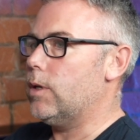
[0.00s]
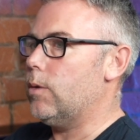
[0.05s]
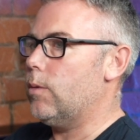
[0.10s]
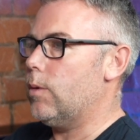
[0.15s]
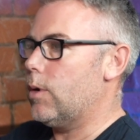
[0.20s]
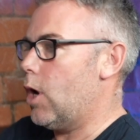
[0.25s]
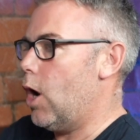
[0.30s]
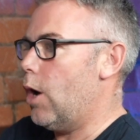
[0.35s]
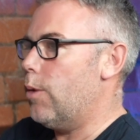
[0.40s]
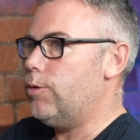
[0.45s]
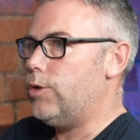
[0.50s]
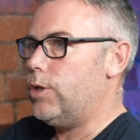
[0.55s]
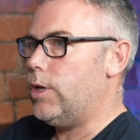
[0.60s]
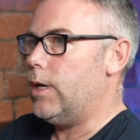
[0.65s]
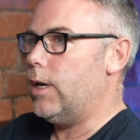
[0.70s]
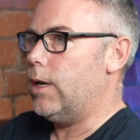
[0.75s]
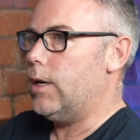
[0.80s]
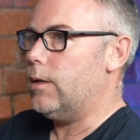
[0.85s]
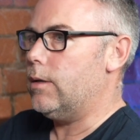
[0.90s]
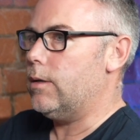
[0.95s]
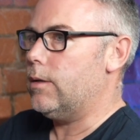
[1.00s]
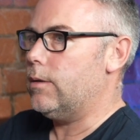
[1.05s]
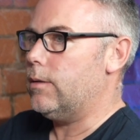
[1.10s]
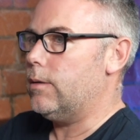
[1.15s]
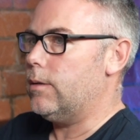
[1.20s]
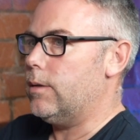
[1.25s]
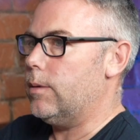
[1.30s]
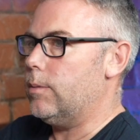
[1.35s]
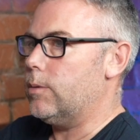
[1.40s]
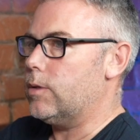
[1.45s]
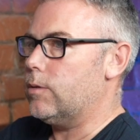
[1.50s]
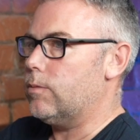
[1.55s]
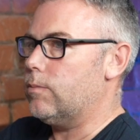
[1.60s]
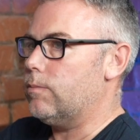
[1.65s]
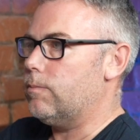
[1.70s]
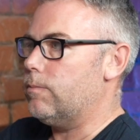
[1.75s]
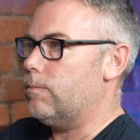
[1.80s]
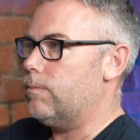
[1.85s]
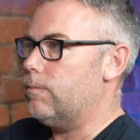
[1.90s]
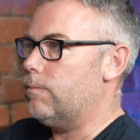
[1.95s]
and you were coaching, and there was
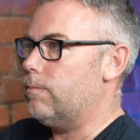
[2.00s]
a